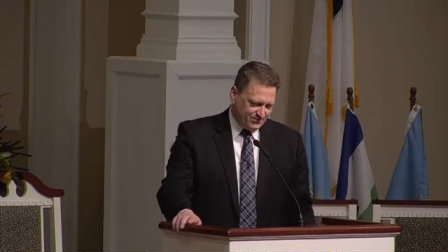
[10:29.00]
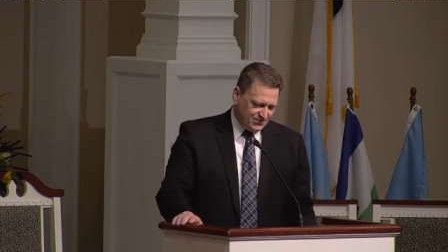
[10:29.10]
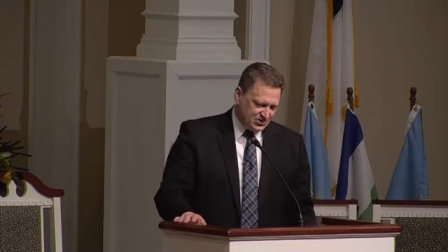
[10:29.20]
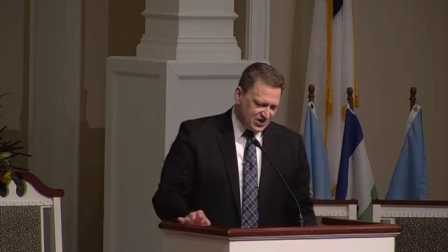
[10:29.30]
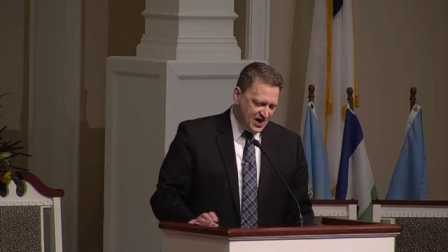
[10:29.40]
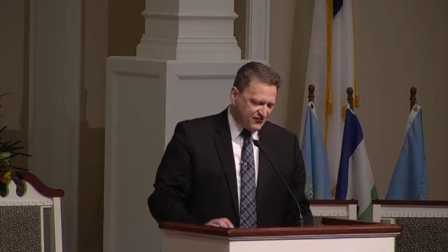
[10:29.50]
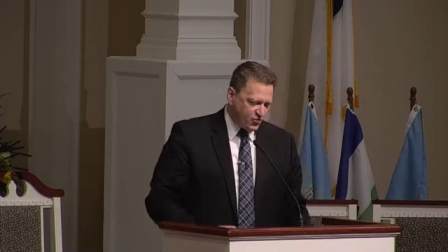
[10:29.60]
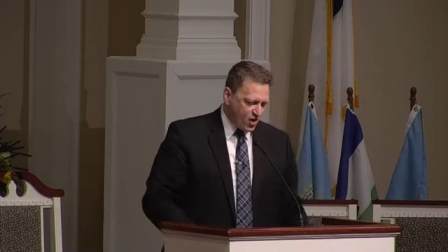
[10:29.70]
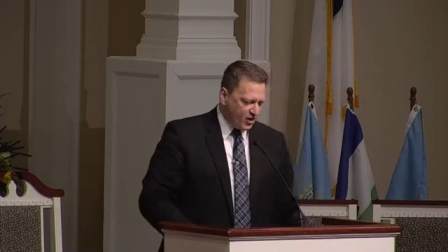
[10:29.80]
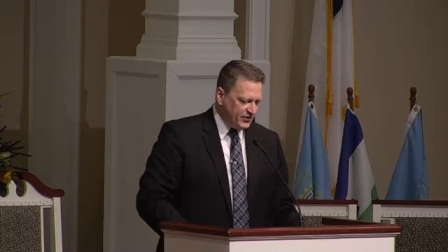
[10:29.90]
the safe
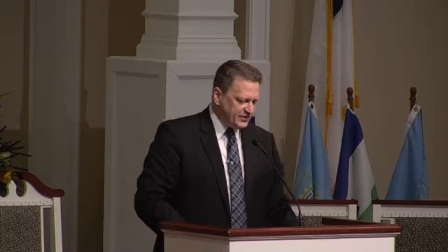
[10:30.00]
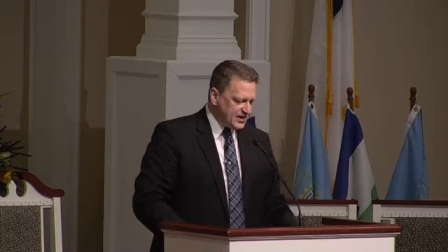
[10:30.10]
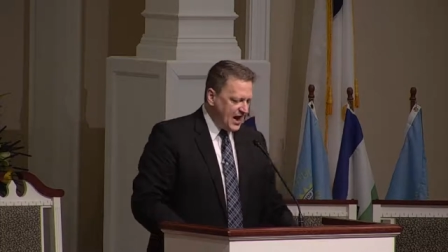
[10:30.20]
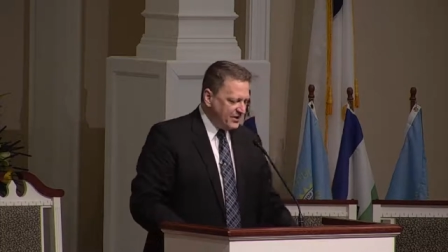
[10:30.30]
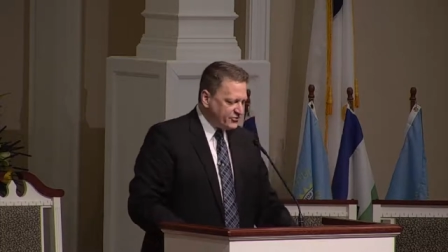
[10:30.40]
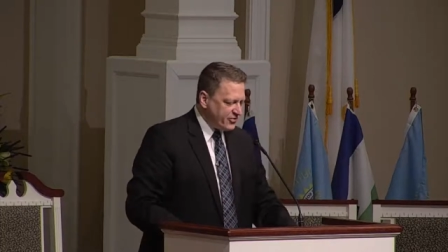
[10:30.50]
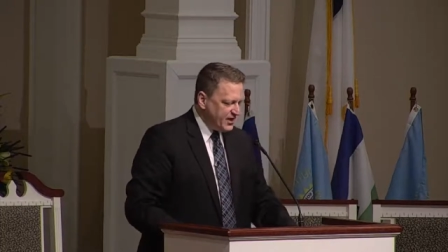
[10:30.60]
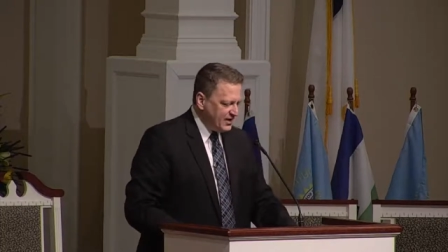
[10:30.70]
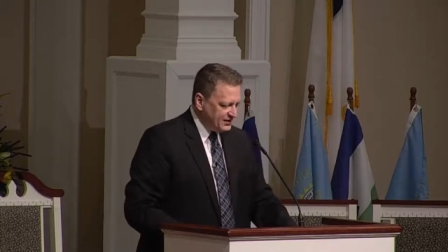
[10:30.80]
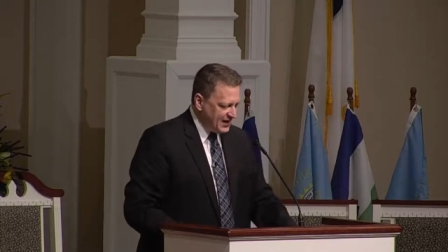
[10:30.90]
world that God
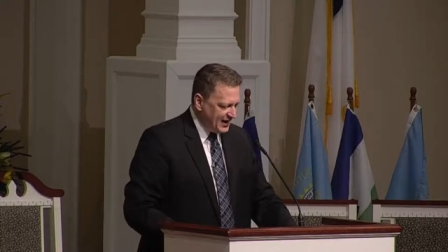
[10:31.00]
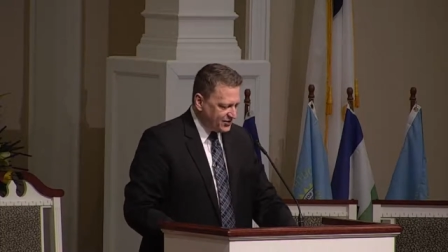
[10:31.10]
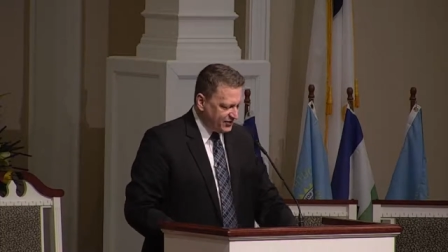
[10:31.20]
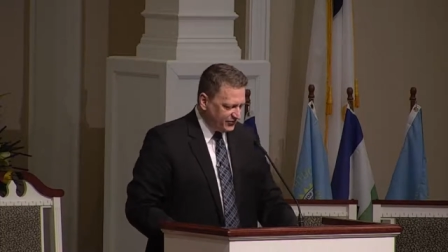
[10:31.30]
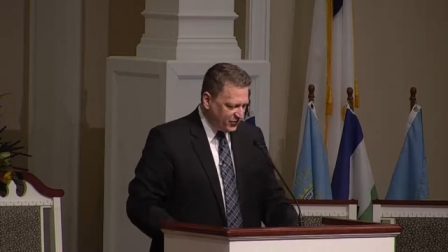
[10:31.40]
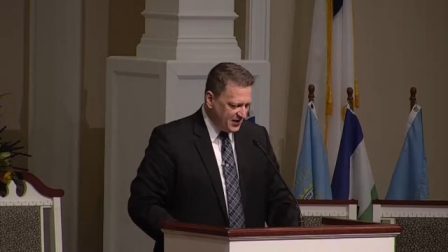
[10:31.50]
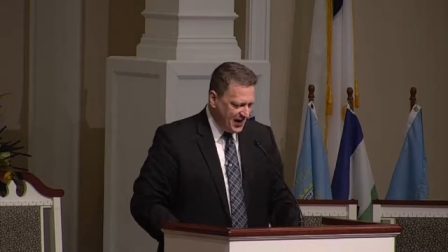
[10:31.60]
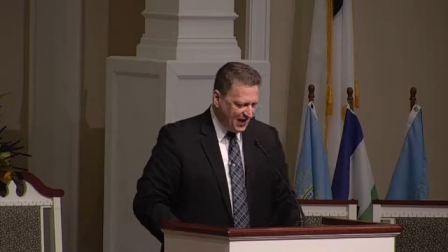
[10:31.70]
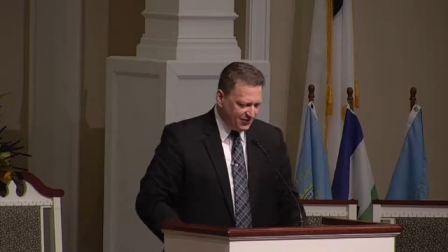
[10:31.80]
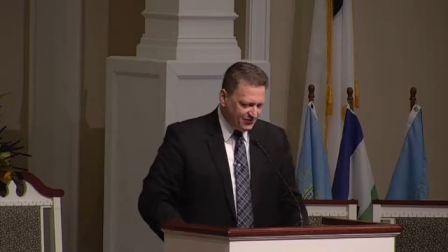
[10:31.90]
created, I could have went
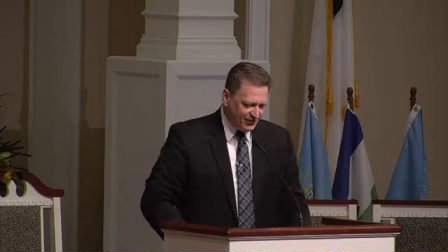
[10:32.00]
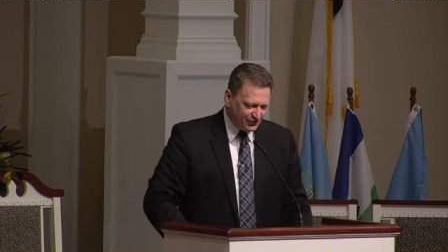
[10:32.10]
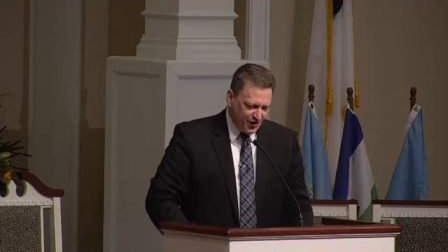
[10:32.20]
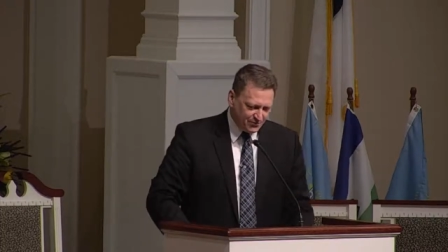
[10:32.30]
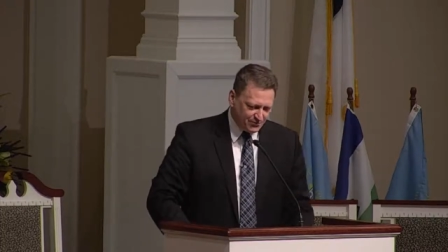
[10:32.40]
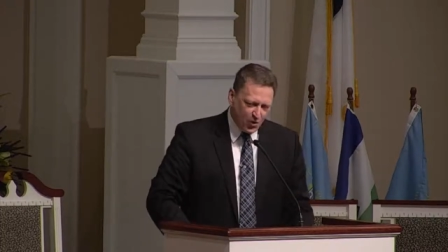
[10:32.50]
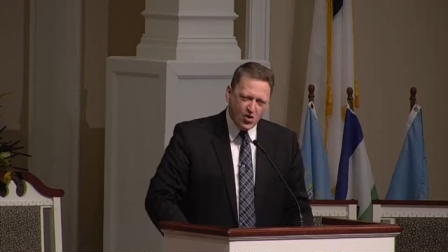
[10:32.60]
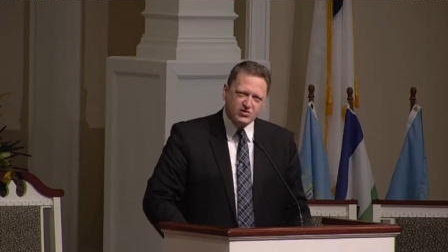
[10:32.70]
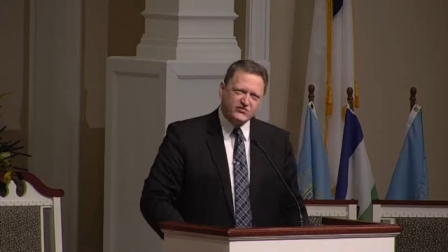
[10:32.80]
out on the front porch,